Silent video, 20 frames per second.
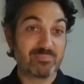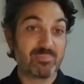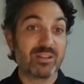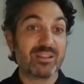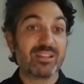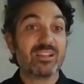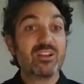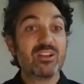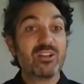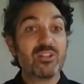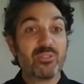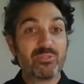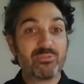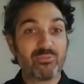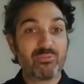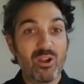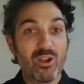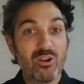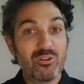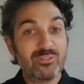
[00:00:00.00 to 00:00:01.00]
But
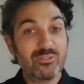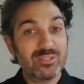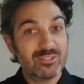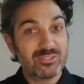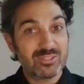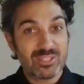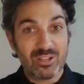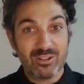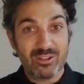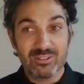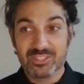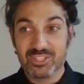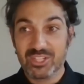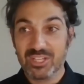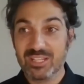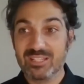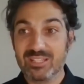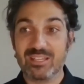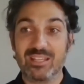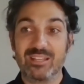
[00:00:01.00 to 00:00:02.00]
throw your soul
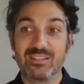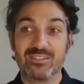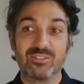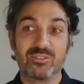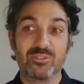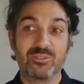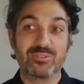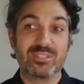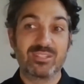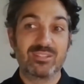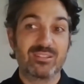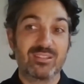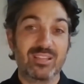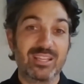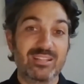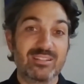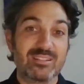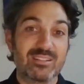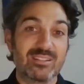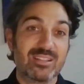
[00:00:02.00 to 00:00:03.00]
cheese into to,
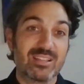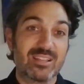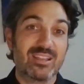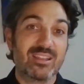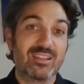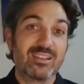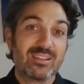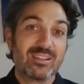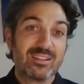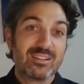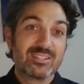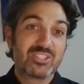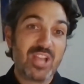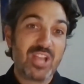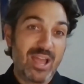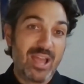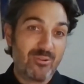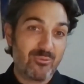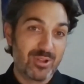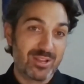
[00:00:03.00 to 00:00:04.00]
into the
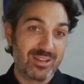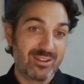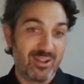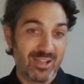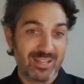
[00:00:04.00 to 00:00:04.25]
chat window.